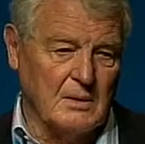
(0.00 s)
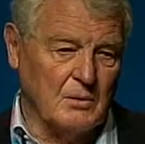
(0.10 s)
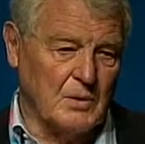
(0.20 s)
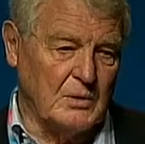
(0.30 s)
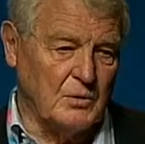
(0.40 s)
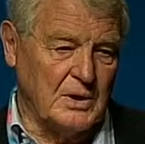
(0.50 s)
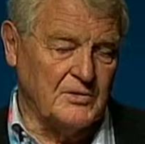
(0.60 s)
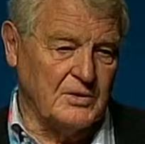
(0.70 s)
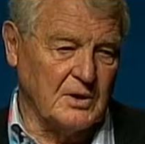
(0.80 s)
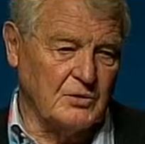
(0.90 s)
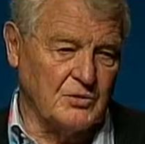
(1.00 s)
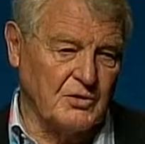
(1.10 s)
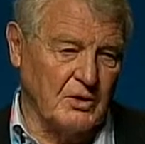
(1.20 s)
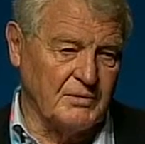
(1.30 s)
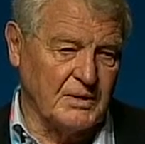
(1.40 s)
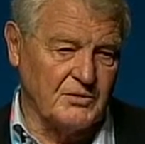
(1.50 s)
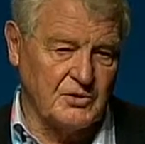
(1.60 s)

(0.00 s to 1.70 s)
reason that you solve this,